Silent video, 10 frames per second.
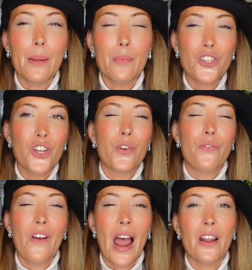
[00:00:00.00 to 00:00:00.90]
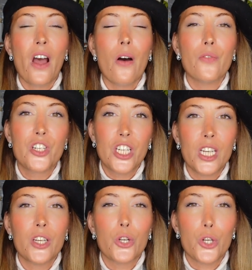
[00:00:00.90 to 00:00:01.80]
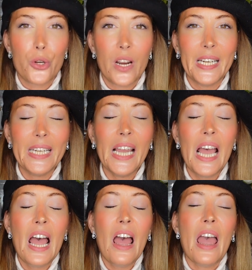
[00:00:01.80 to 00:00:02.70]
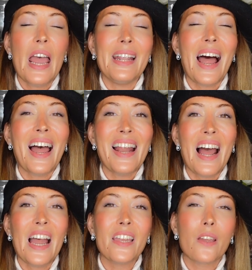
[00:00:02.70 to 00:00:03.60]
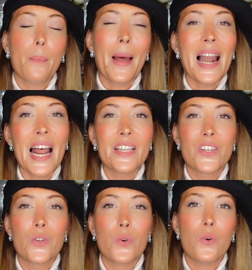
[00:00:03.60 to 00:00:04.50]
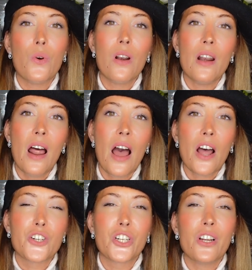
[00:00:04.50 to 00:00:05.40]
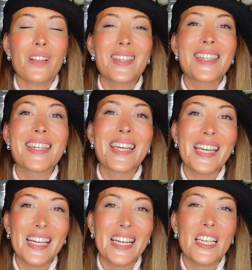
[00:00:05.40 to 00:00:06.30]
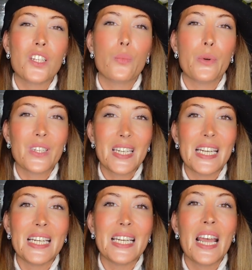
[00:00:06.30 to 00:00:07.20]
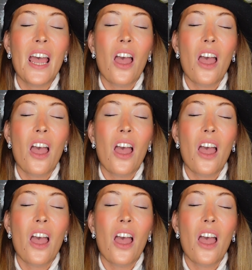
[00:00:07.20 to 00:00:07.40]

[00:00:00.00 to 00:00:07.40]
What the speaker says: I'm not such a fan of jean usually, and I like palazzo large, not skinny, super skinny